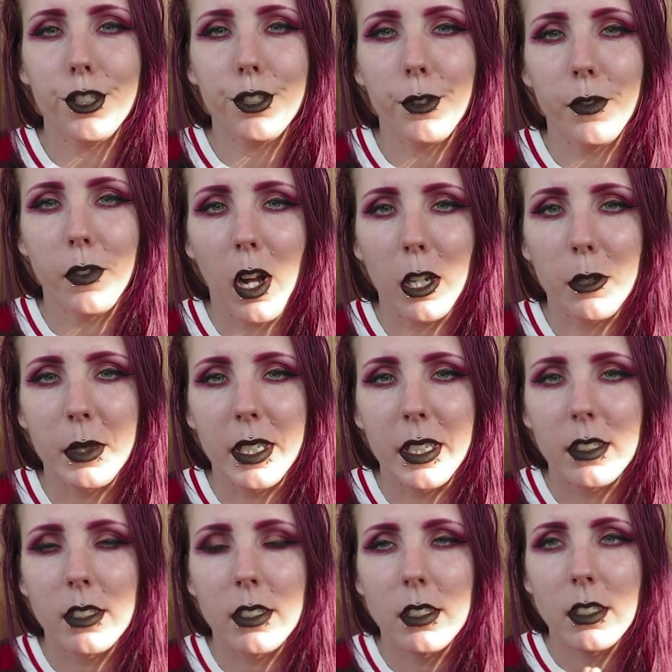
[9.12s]
gonna do
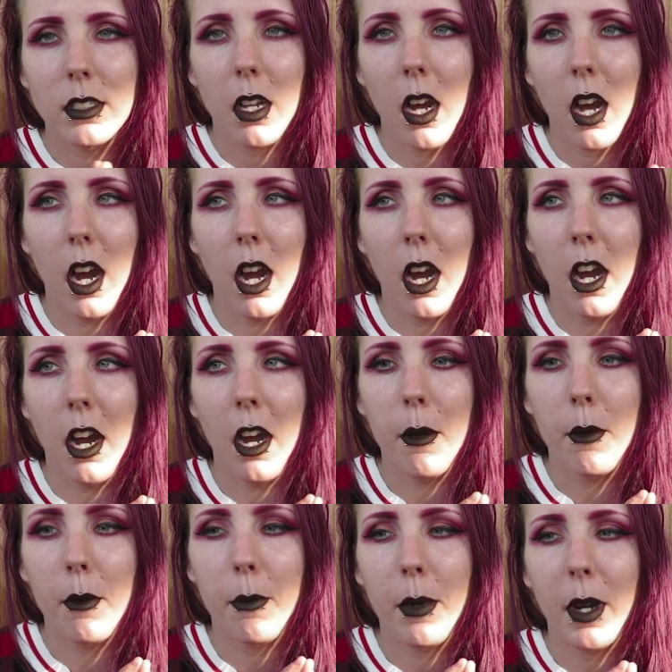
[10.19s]
Vlogmas,
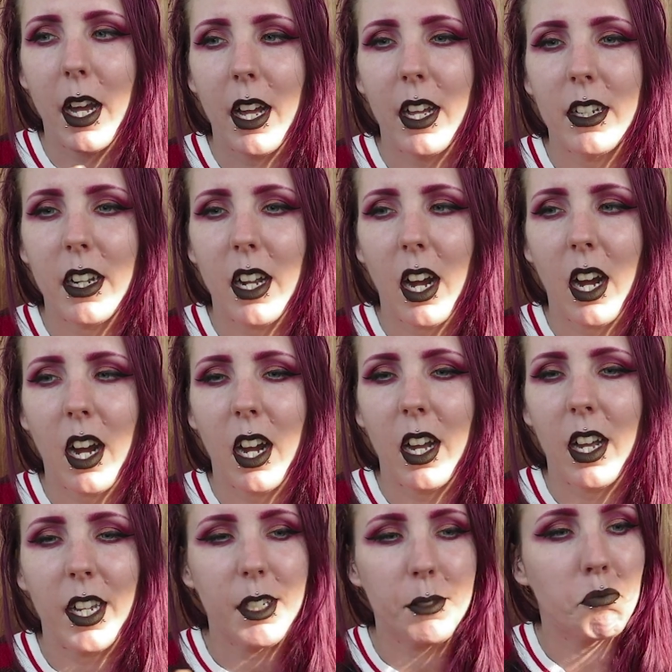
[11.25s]
but
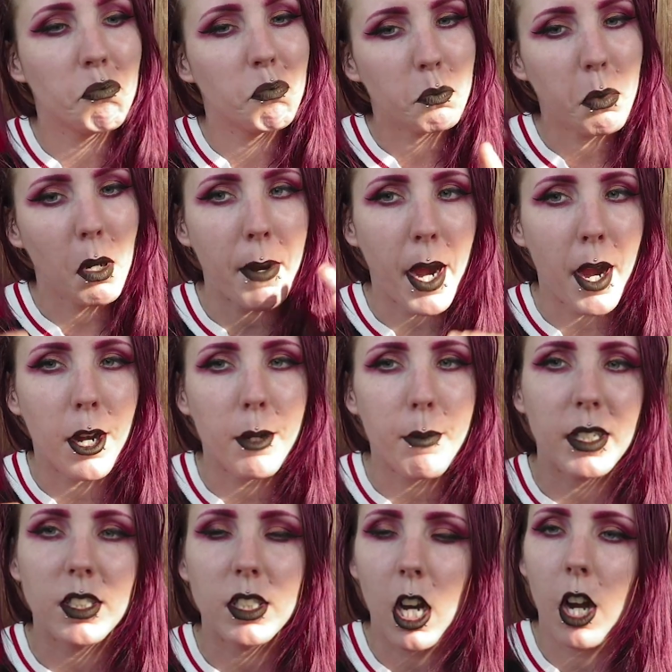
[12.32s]
I prepared
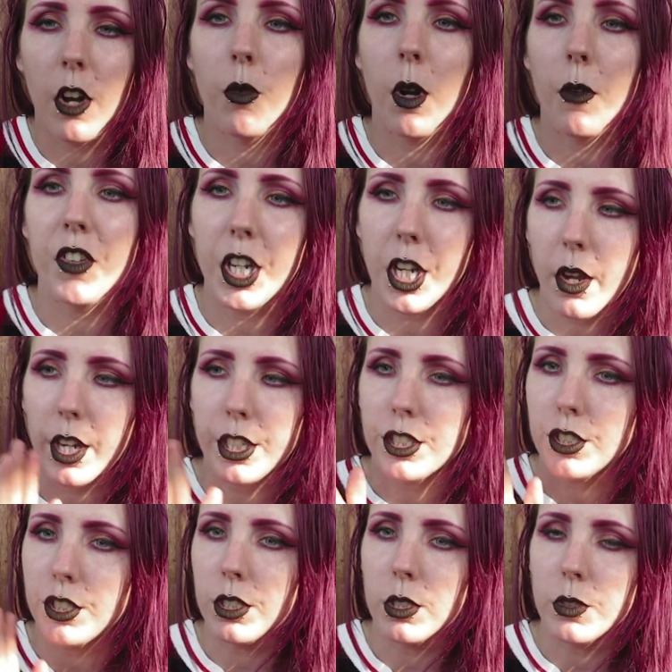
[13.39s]
myself what video I
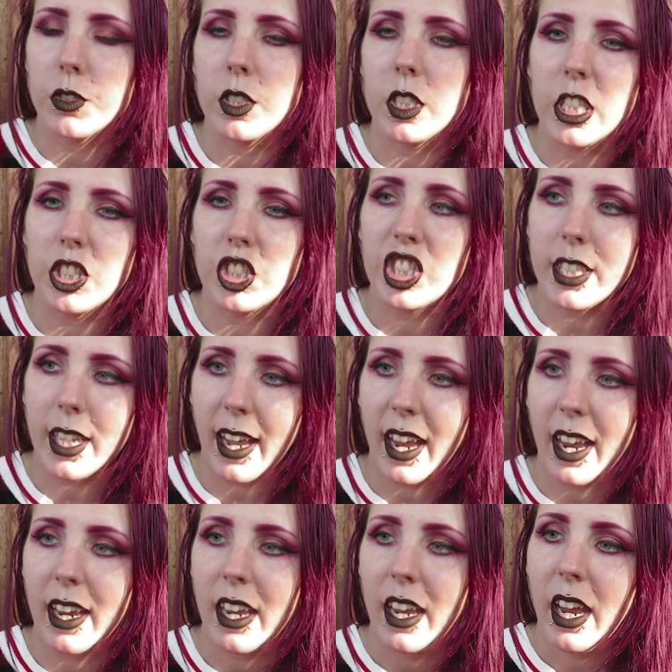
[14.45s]
should do for each
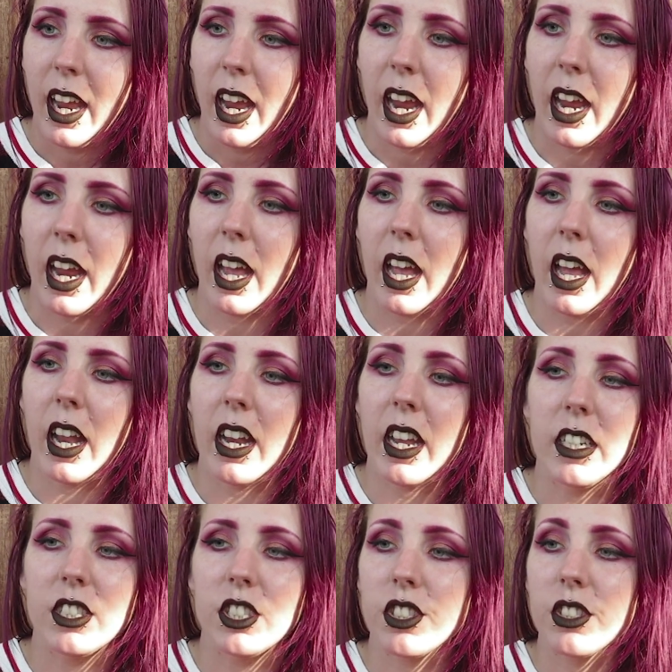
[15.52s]
day, and
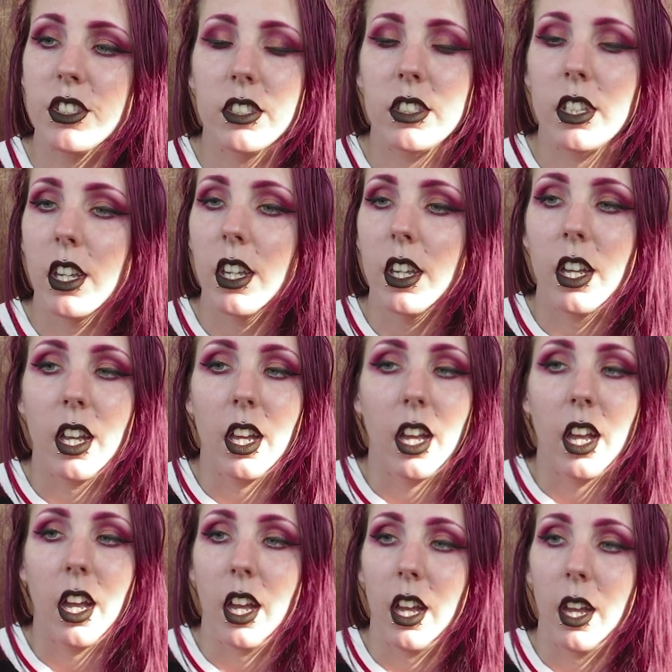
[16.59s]
it just,
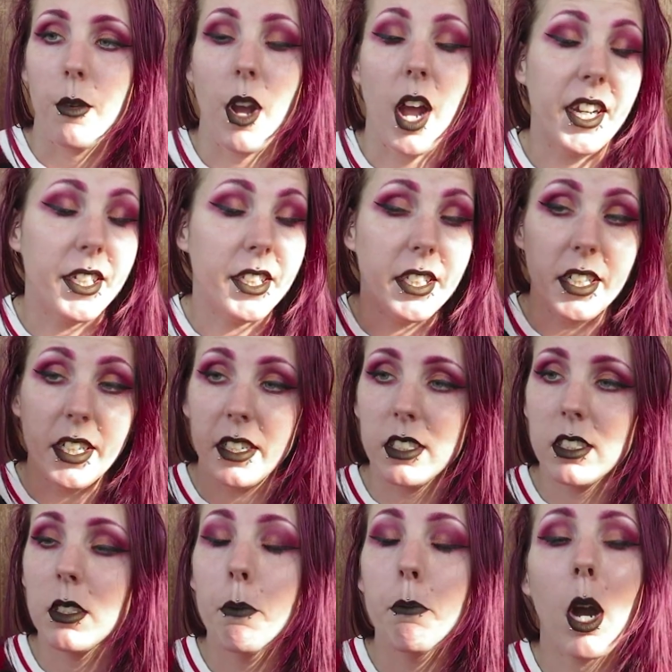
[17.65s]

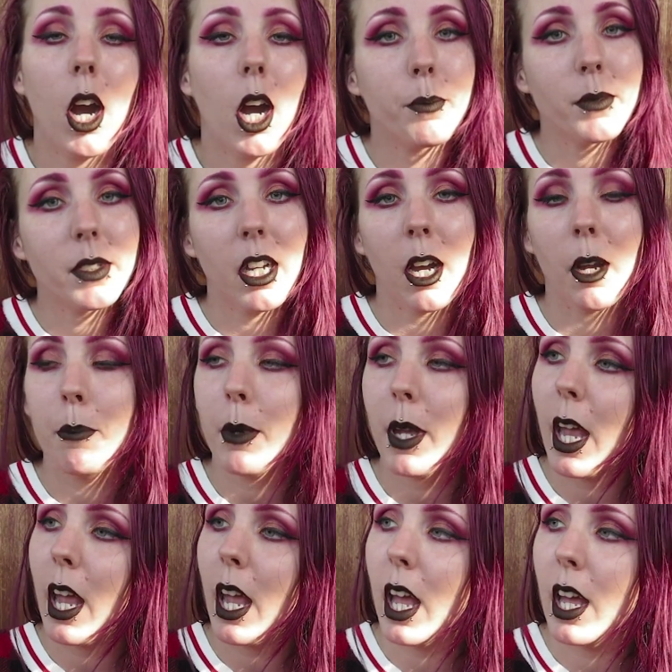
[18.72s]
ideas popped up,
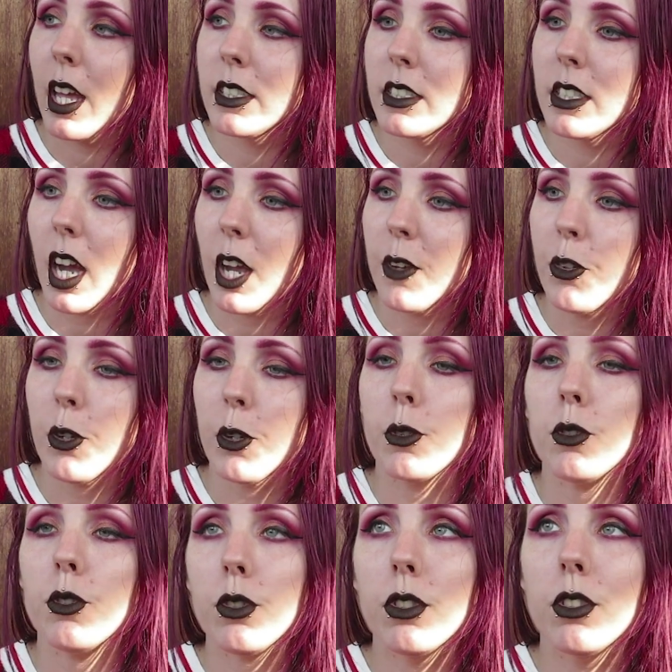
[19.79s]
and I
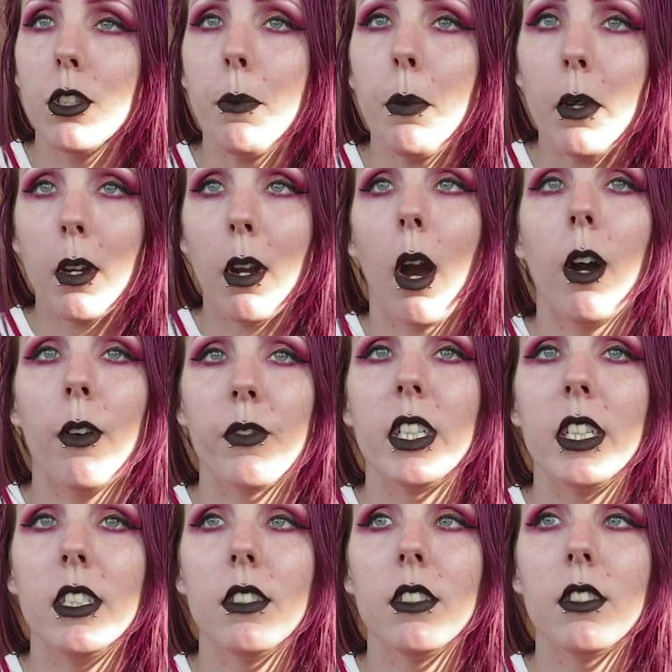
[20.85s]
feel super
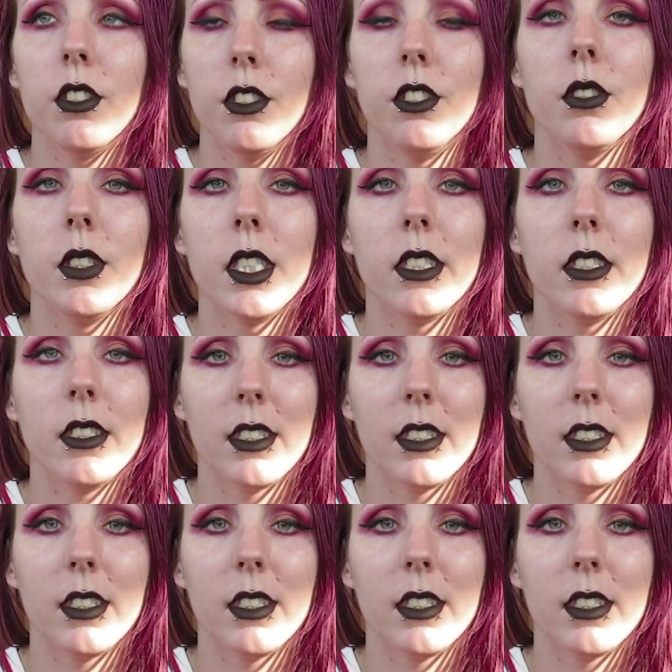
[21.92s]
confident to do it